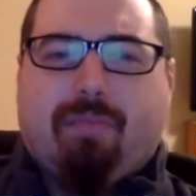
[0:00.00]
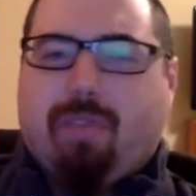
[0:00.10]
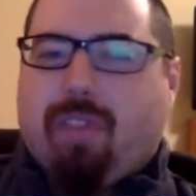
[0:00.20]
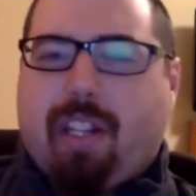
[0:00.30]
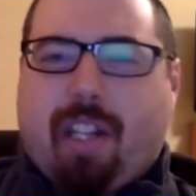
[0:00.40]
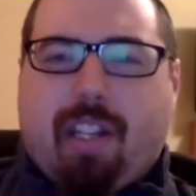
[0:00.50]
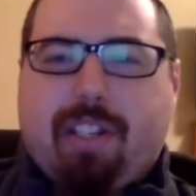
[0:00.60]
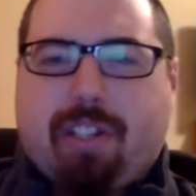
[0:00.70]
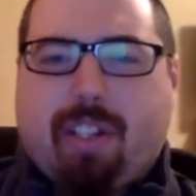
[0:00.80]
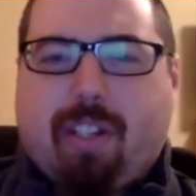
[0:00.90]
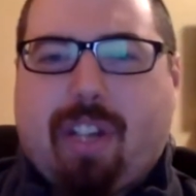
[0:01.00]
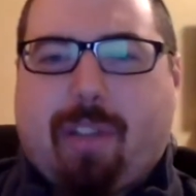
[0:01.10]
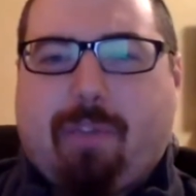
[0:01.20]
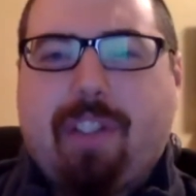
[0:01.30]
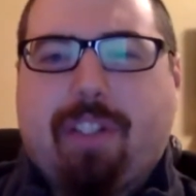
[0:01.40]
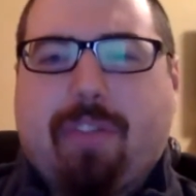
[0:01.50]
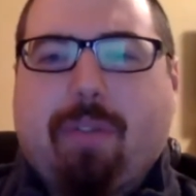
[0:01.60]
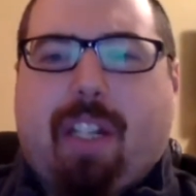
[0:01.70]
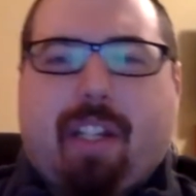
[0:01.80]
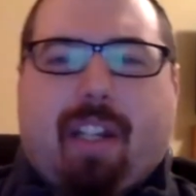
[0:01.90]
Jeffrey's
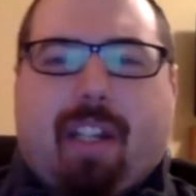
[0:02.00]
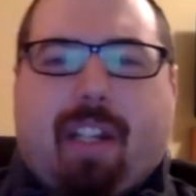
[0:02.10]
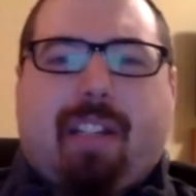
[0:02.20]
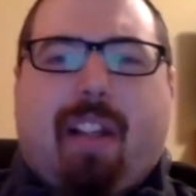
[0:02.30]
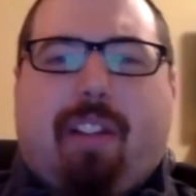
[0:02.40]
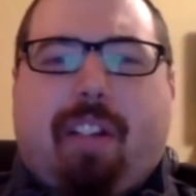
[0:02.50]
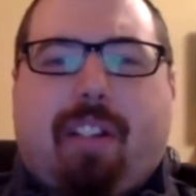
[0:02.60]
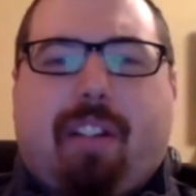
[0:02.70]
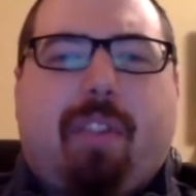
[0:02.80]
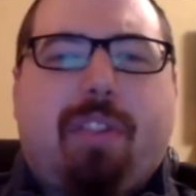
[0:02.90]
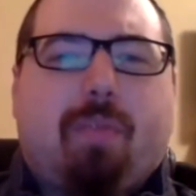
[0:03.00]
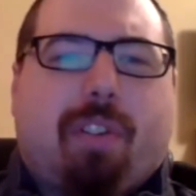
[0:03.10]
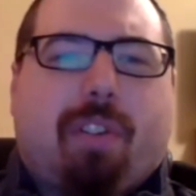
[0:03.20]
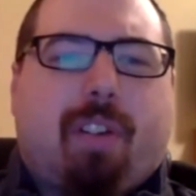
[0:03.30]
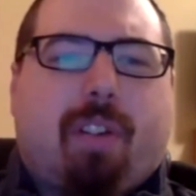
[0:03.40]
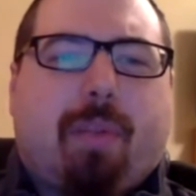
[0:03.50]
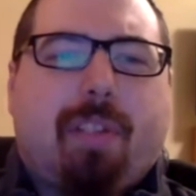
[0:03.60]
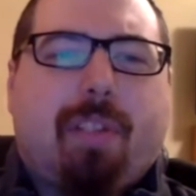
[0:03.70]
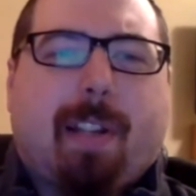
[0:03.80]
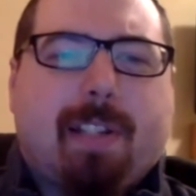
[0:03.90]
truly a talented individual in all
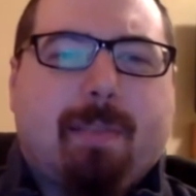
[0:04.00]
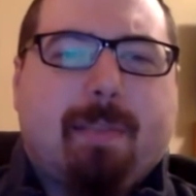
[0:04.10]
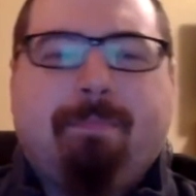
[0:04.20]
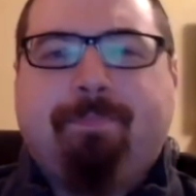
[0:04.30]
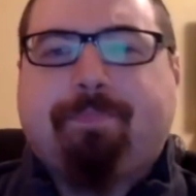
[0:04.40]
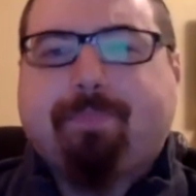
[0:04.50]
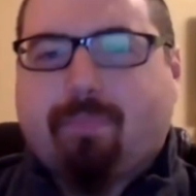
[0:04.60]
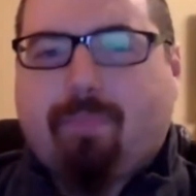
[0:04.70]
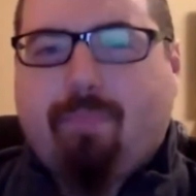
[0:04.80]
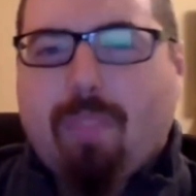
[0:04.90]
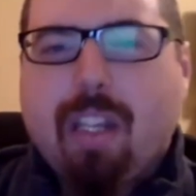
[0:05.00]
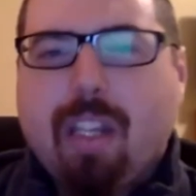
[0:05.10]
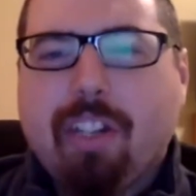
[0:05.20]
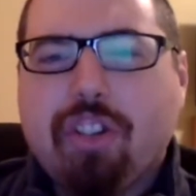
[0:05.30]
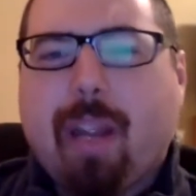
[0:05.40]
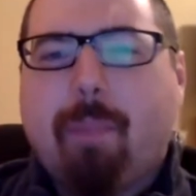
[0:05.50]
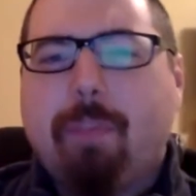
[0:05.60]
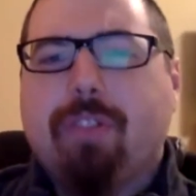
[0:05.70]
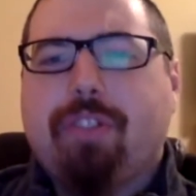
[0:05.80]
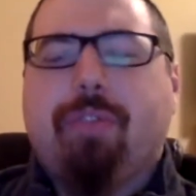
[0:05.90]
respects. In
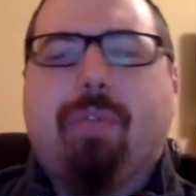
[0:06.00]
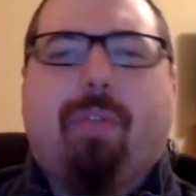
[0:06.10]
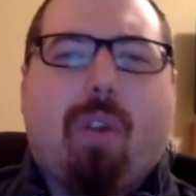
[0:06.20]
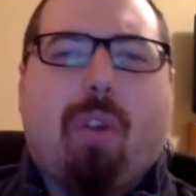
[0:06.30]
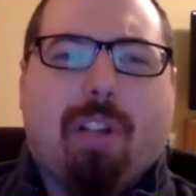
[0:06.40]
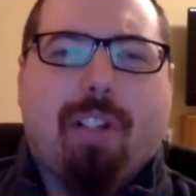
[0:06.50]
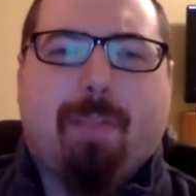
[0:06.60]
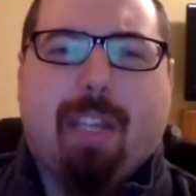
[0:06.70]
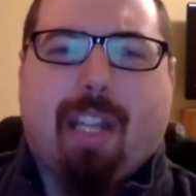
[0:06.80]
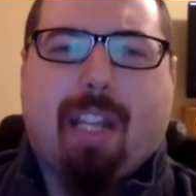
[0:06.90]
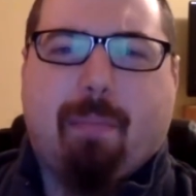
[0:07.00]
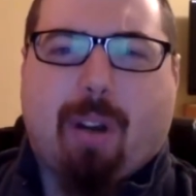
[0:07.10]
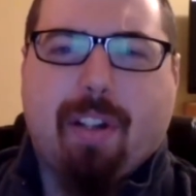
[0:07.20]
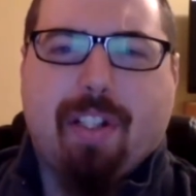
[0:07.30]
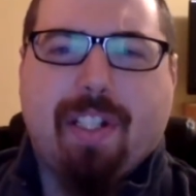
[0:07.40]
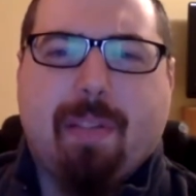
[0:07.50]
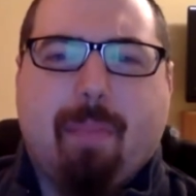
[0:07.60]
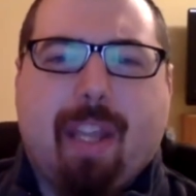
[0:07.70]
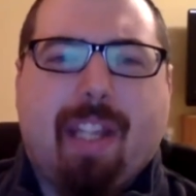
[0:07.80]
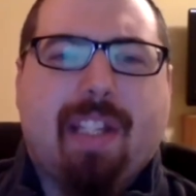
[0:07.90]
chapter 2 of What Dwells Beyond, Martis
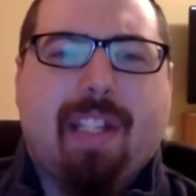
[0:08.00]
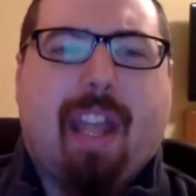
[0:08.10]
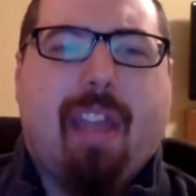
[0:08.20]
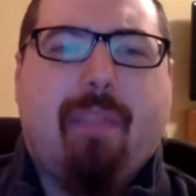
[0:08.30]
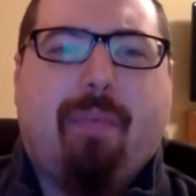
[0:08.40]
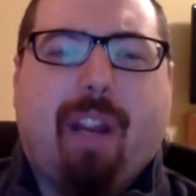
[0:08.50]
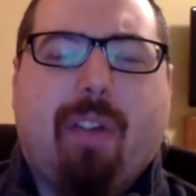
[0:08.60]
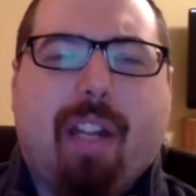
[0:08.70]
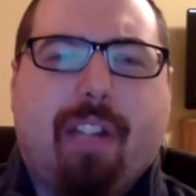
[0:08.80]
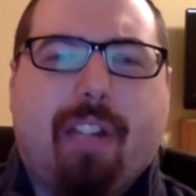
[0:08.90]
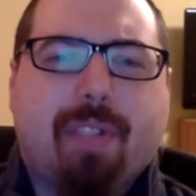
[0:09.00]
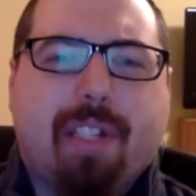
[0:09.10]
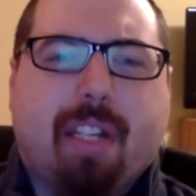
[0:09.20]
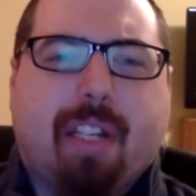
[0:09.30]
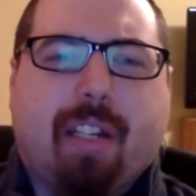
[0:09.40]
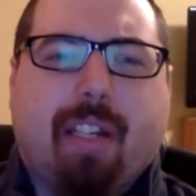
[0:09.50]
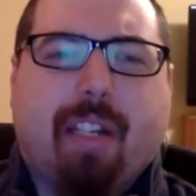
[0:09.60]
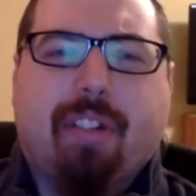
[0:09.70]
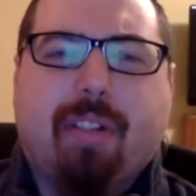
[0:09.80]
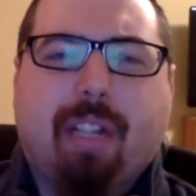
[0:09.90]
makes a very interesting
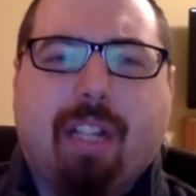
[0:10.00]
connection.